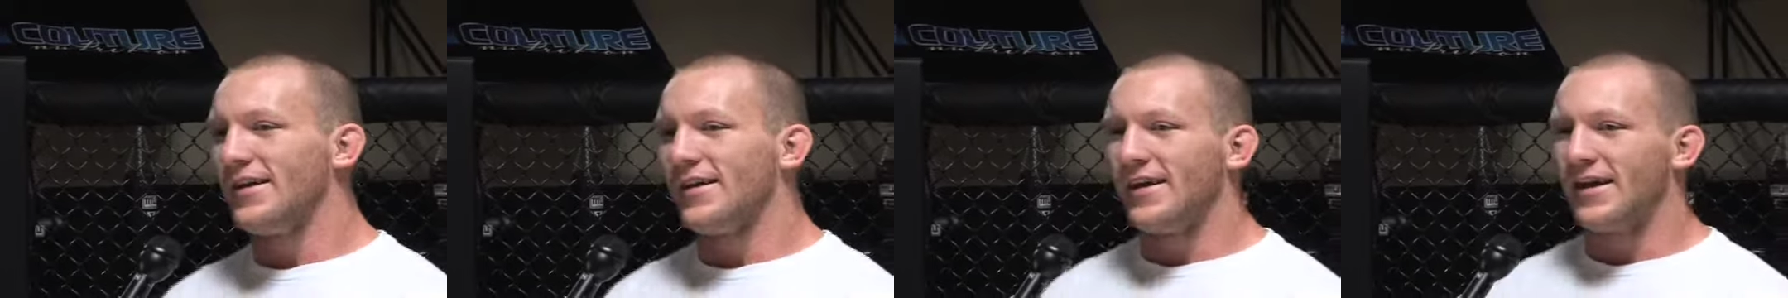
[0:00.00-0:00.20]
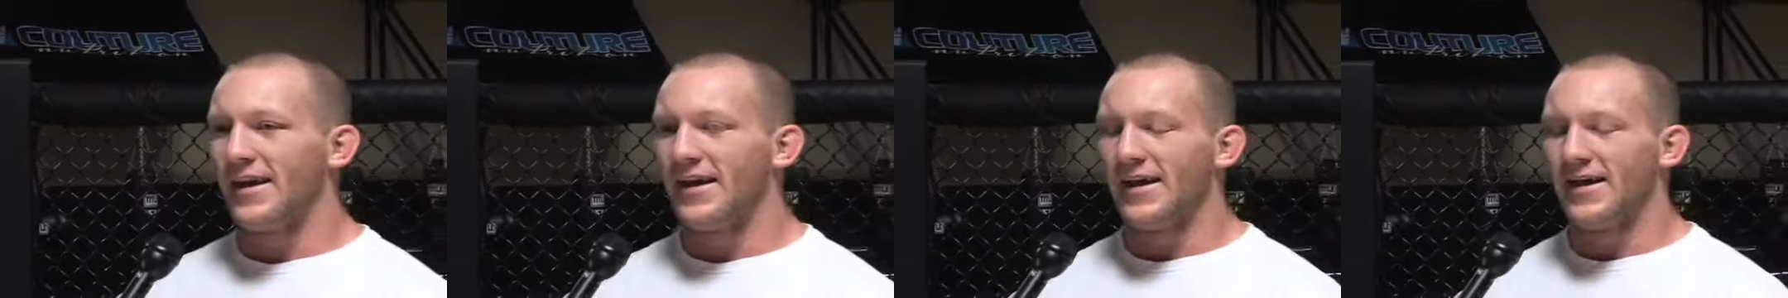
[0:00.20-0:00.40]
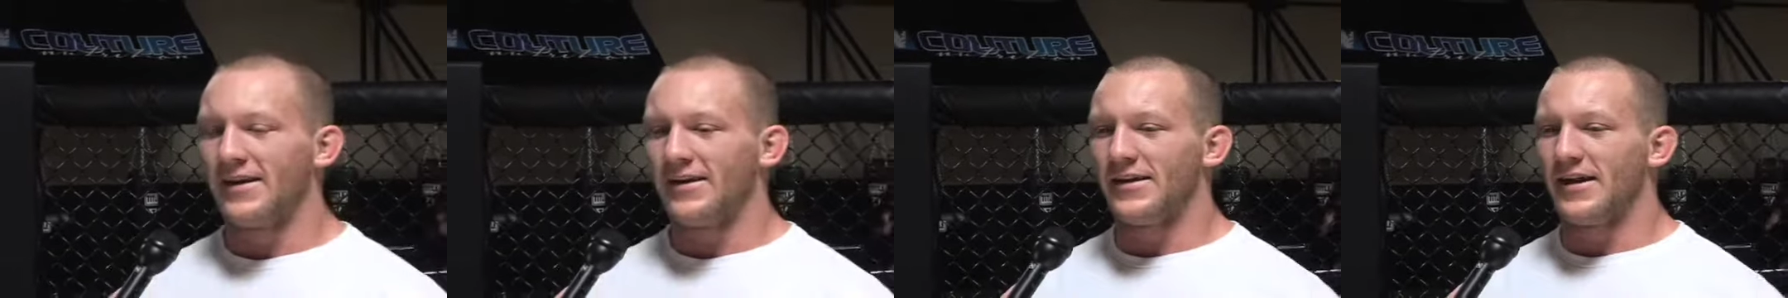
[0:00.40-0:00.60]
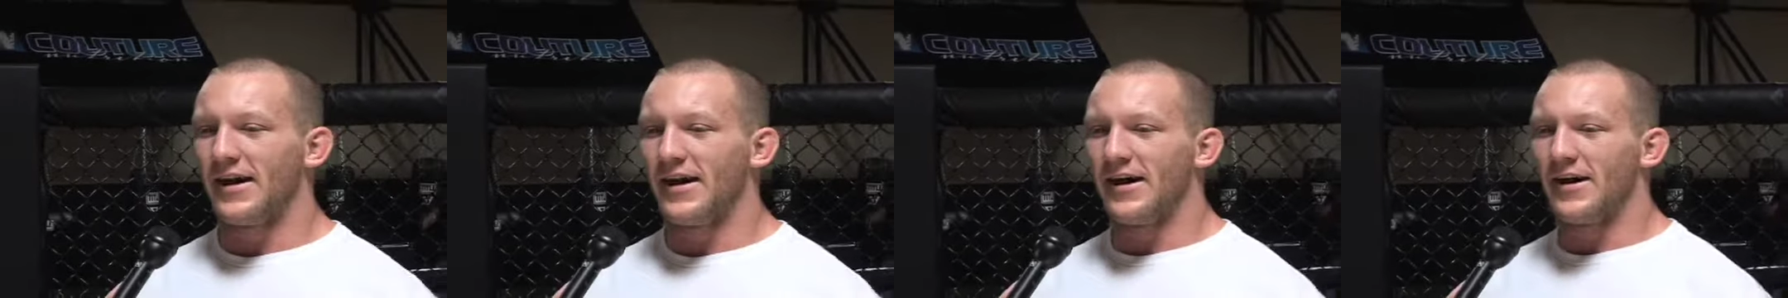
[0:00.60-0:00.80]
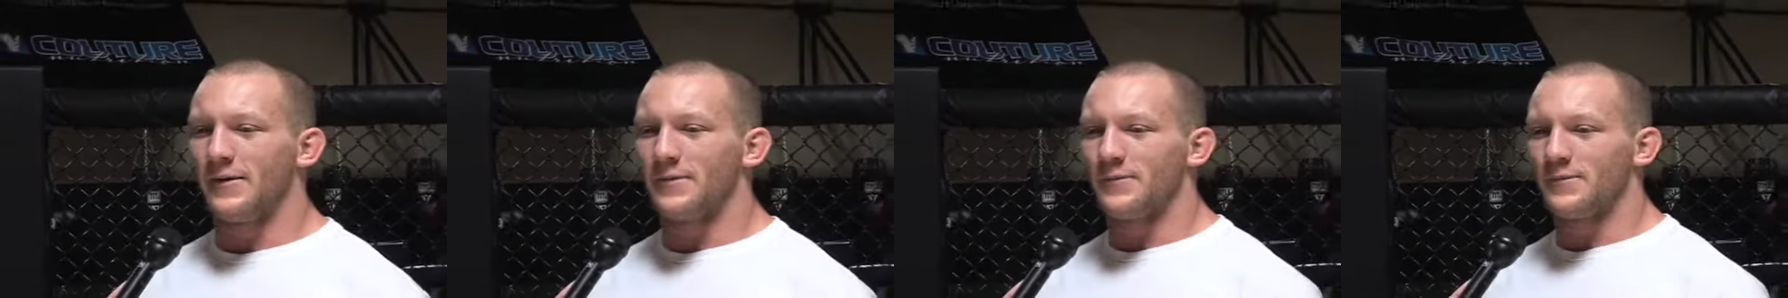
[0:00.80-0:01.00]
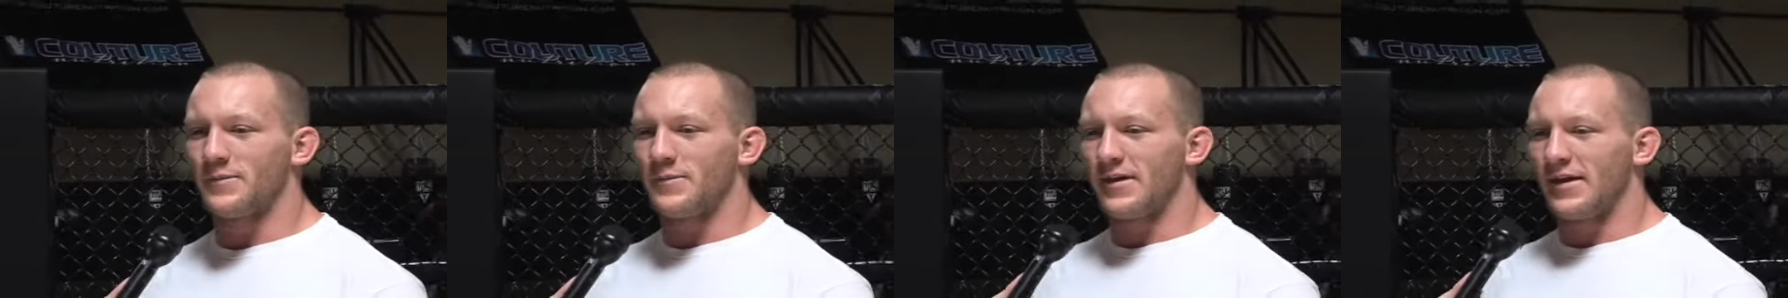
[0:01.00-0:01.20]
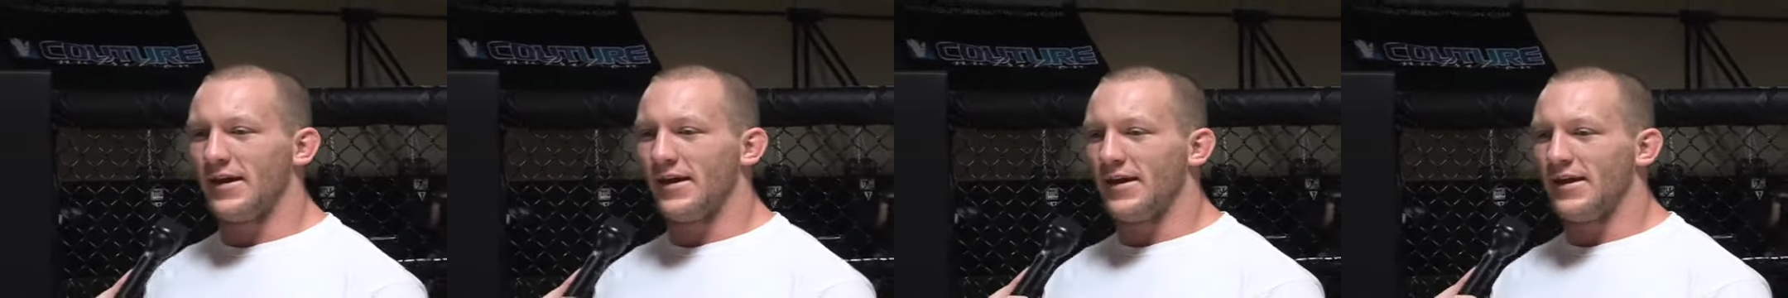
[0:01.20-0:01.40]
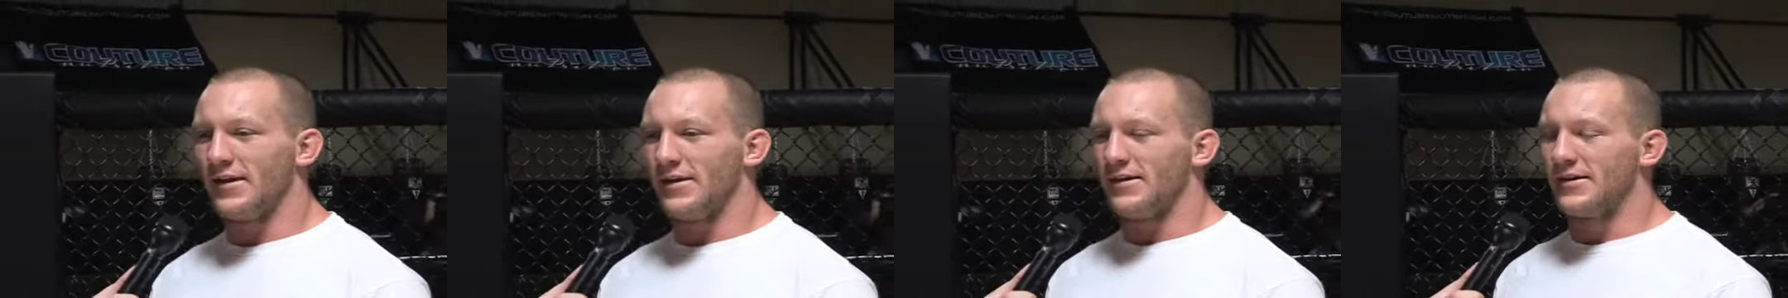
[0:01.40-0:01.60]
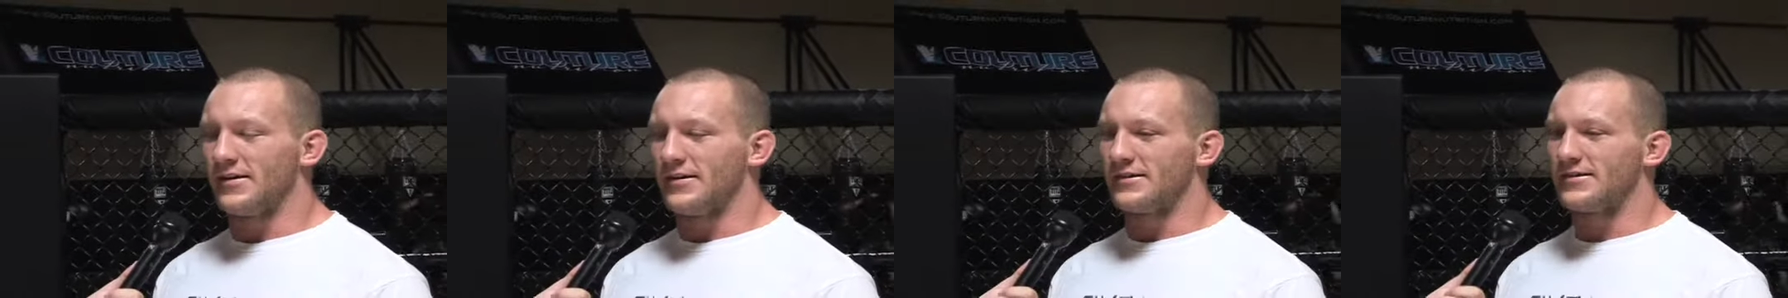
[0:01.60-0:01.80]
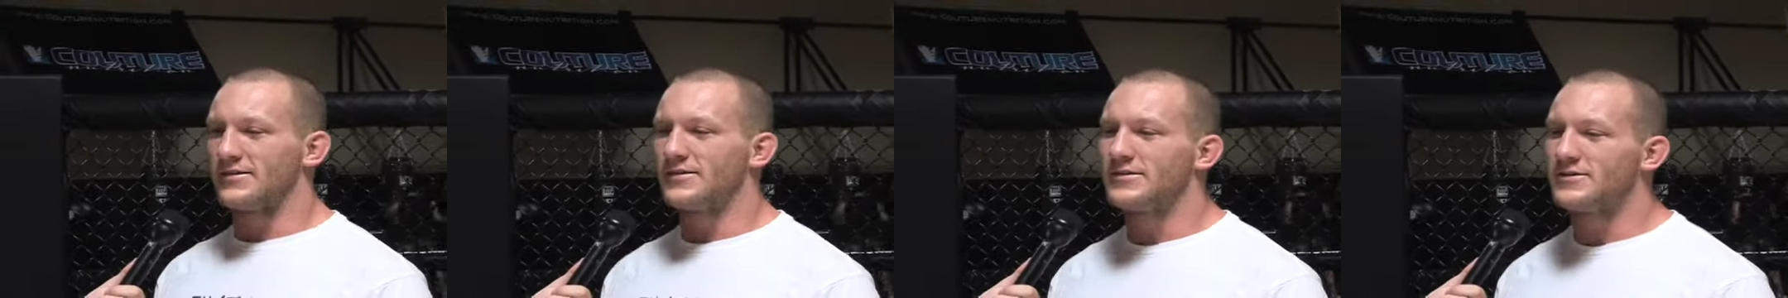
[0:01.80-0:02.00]
and
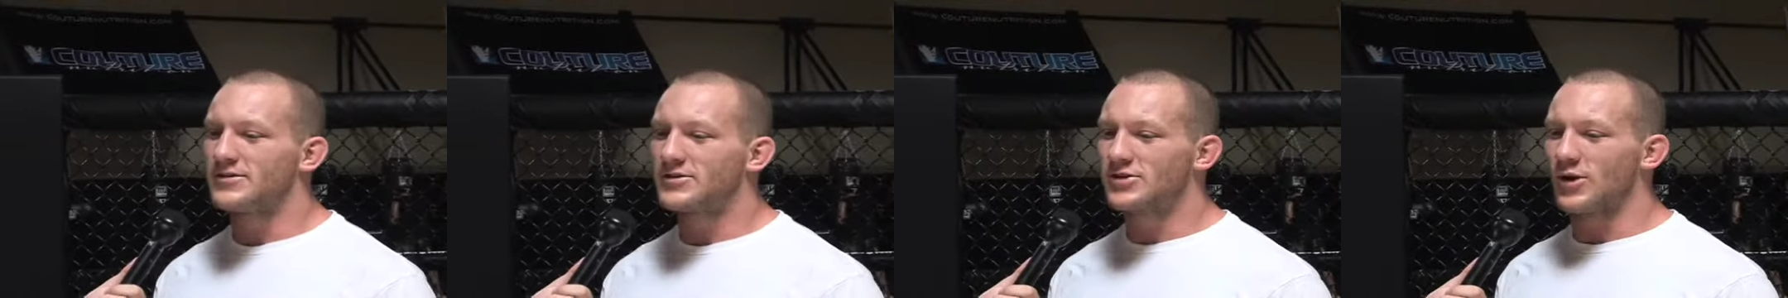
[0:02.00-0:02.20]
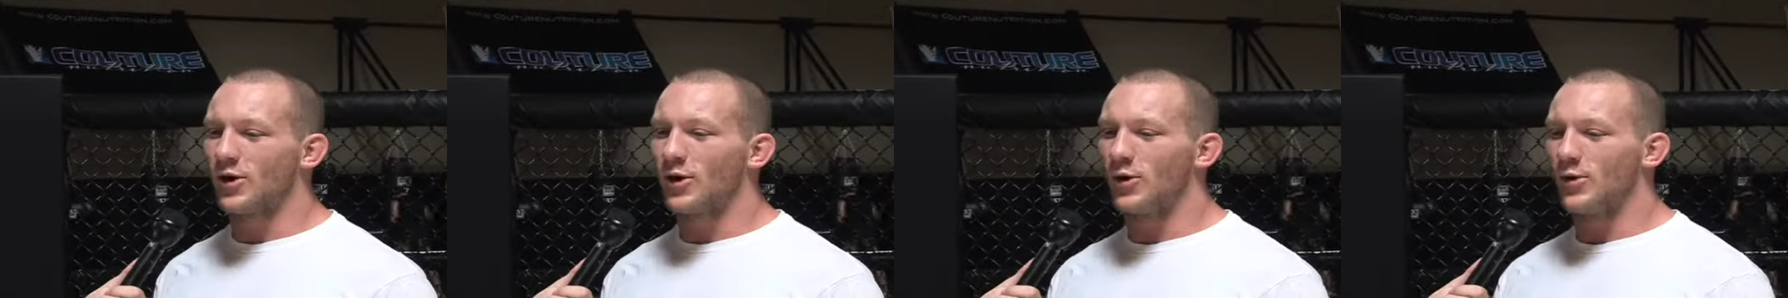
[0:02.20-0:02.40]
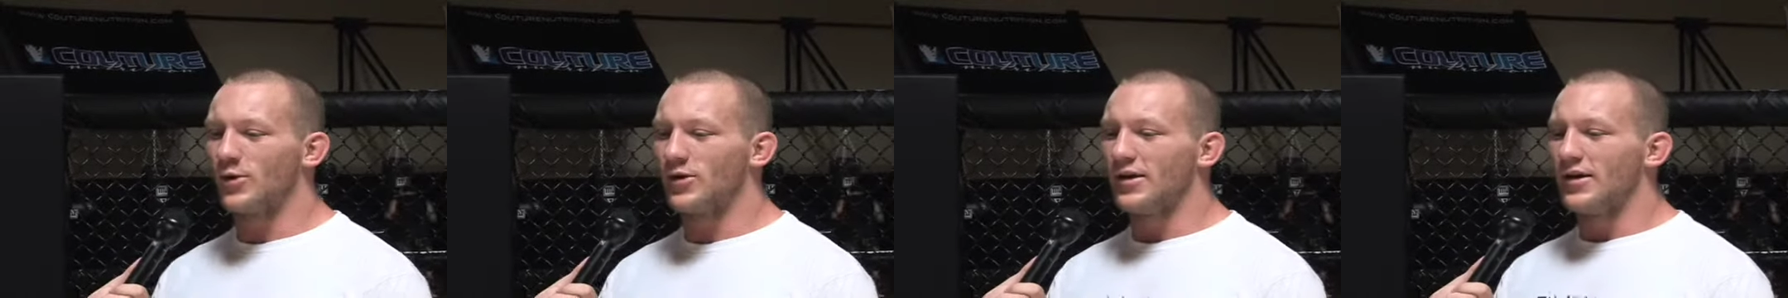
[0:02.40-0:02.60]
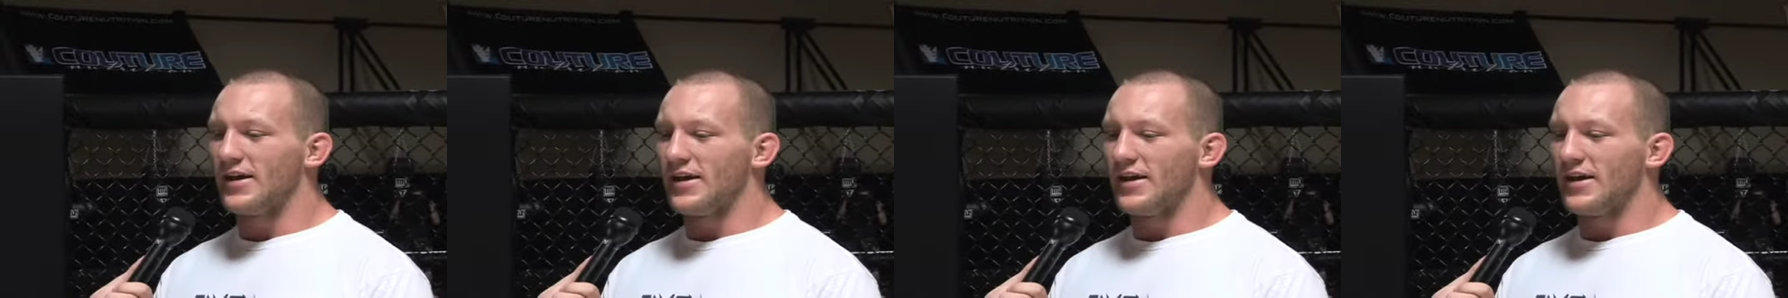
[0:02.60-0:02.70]
so